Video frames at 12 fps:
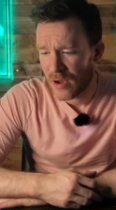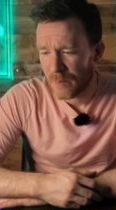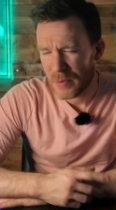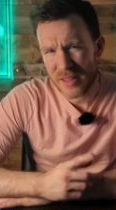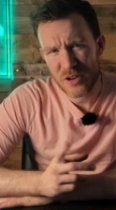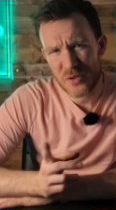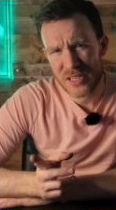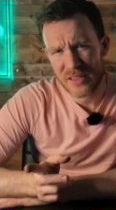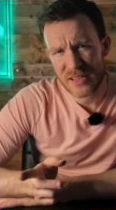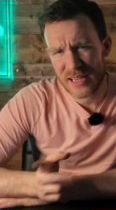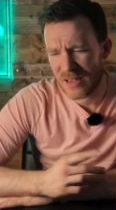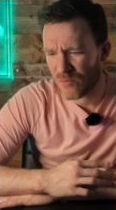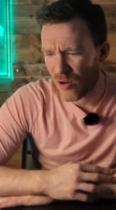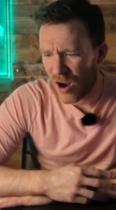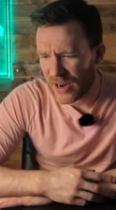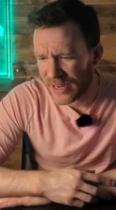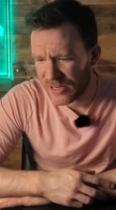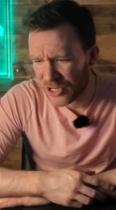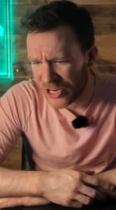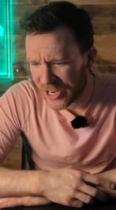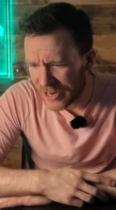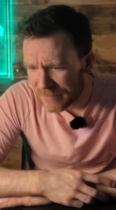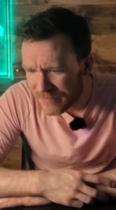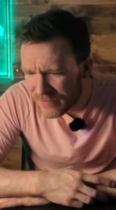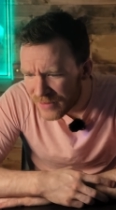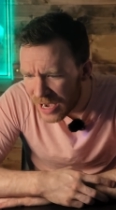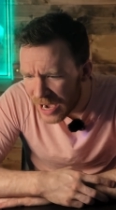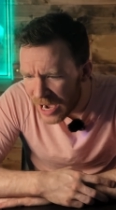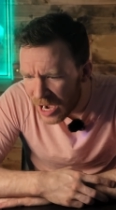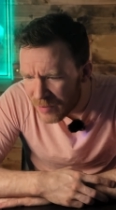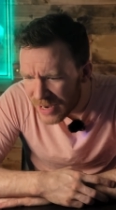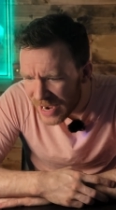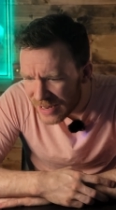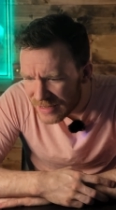But then you see the Team Rocket chick kind